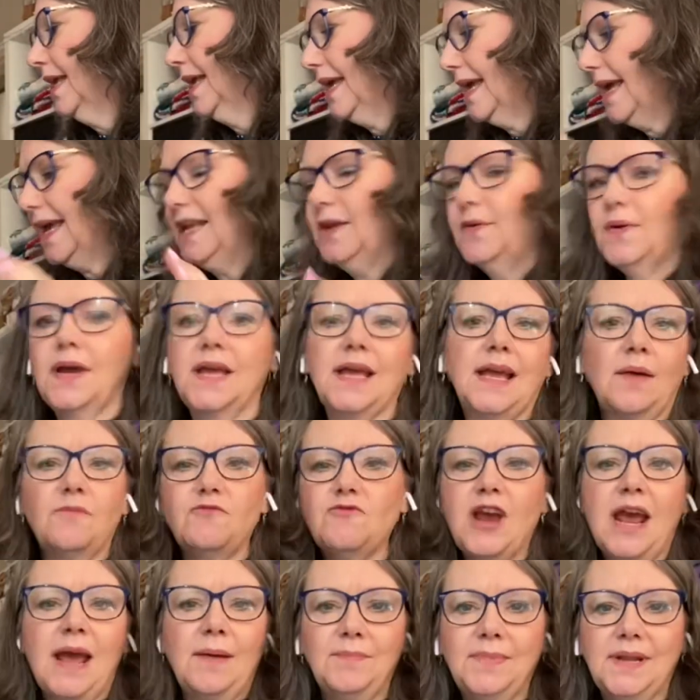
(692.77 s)
Anyway, I'm
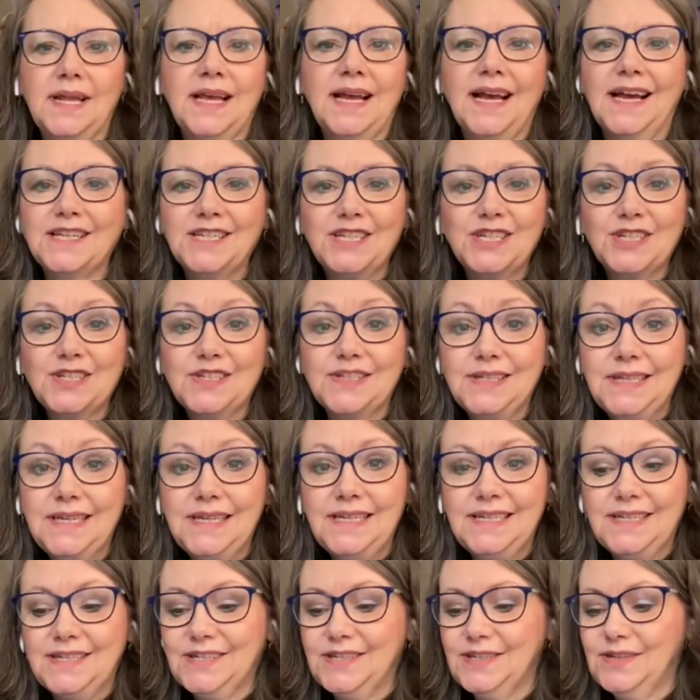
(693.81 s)
rambling. I just
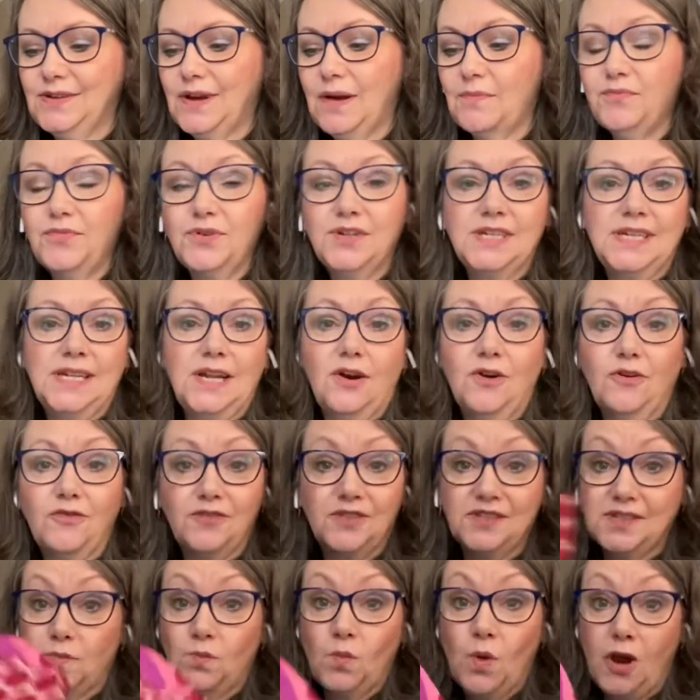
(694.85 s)
need to, I'm putting it off
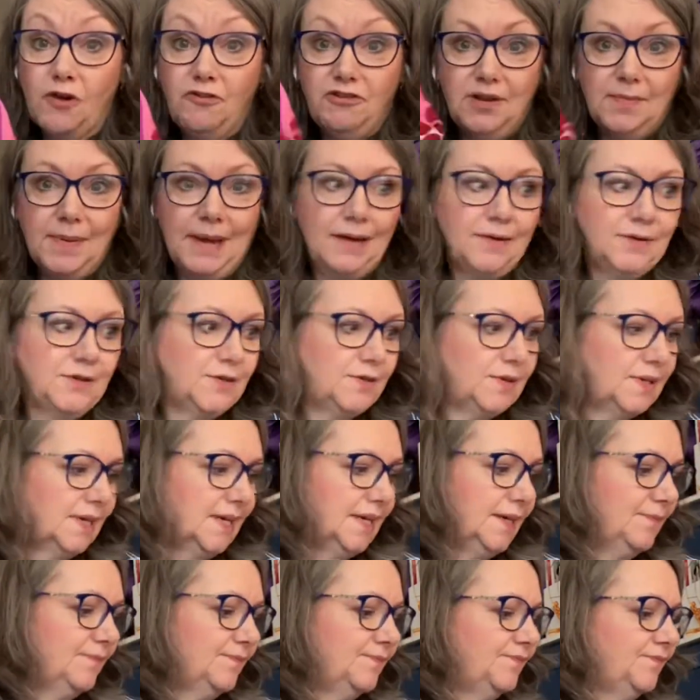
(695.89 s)
because I'm worried about doing it.